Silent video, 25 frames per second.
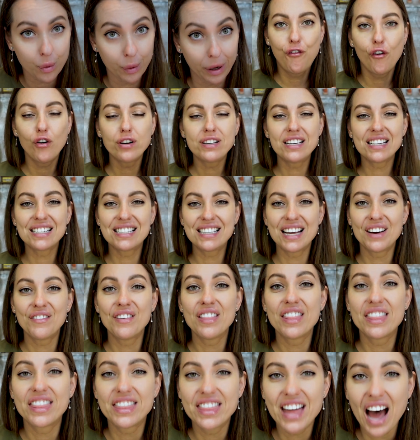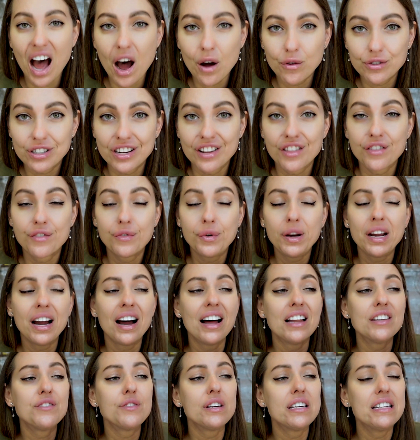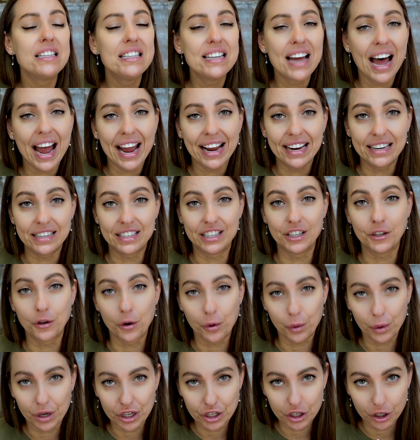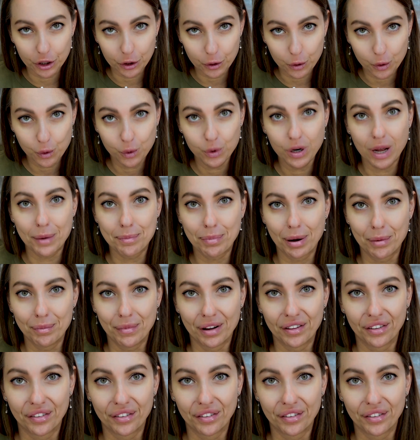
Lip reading: 47,390 Norwegian krone per month,